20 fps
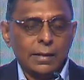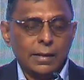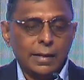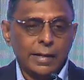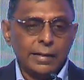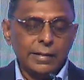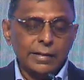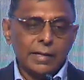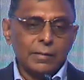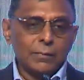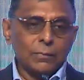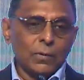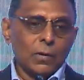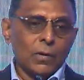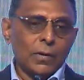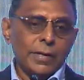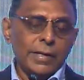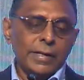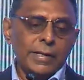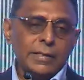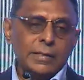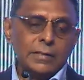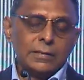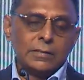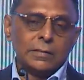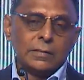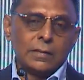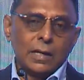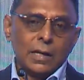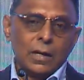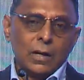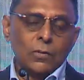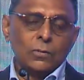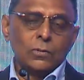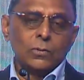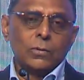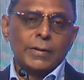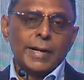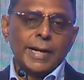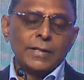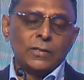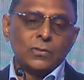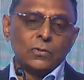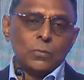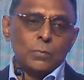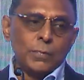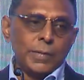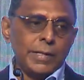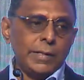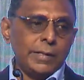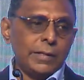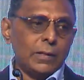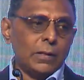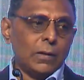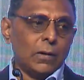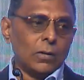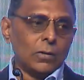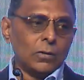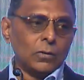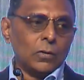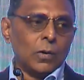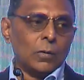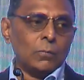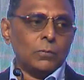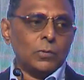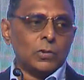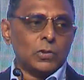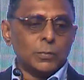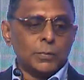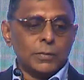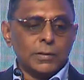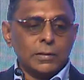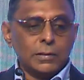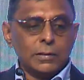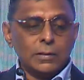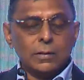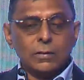any employee is allowed to write to me or to the ombudsman,